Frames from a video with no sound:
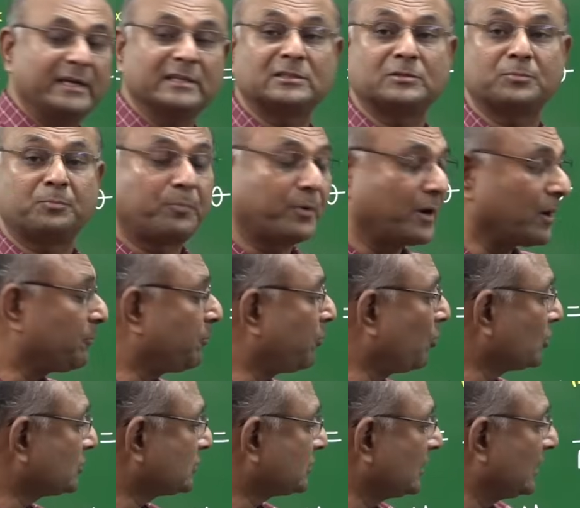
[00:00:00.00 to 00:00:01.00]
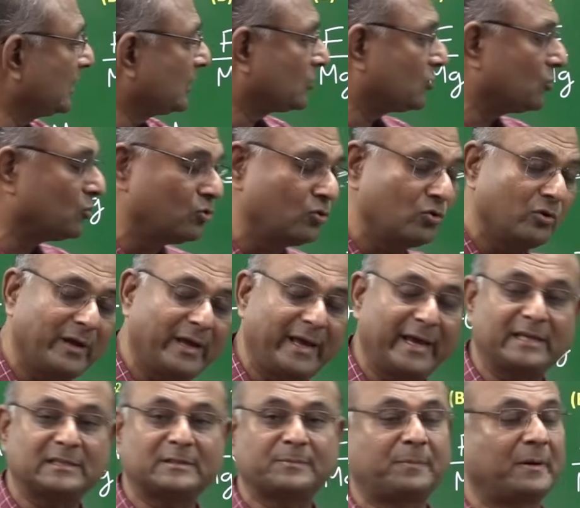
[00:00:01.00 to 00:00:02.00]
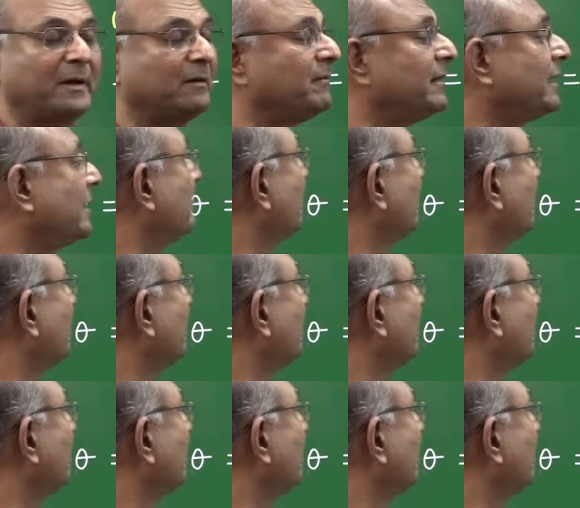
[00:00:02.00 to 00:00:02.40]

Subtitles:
is proportional to x power